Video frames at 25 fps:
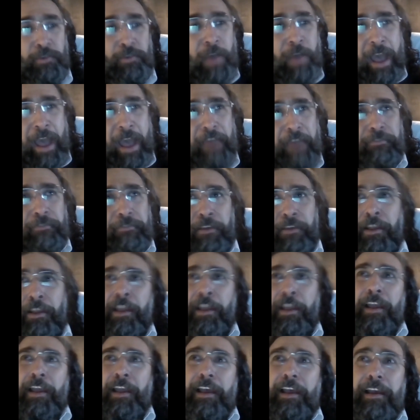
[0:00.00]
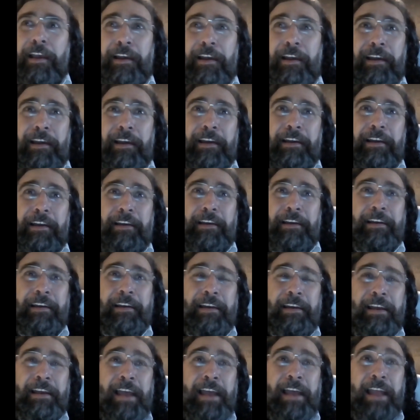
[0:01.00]
have,
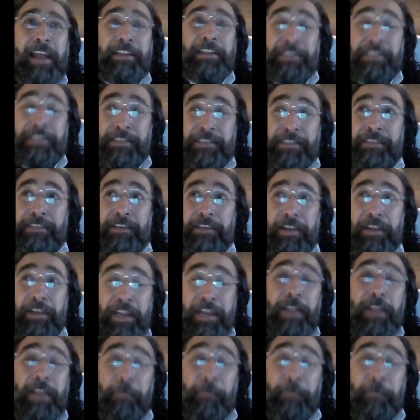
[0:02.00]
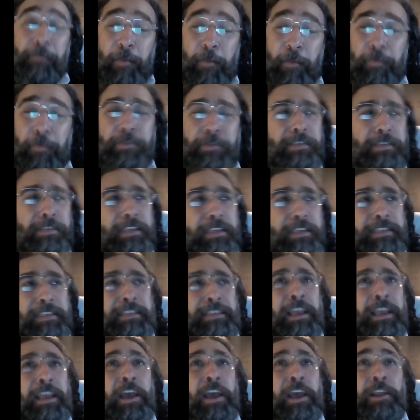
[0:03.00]
and its real purpose
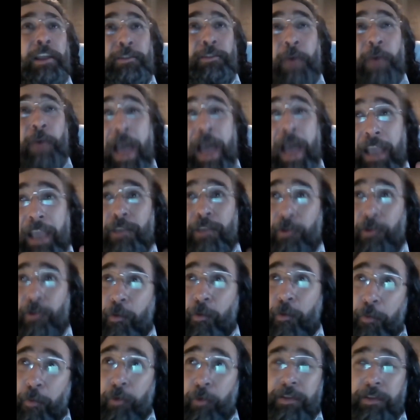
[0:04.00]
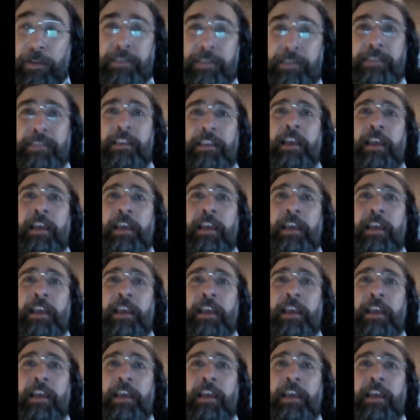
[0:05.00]
is to hack your opponent's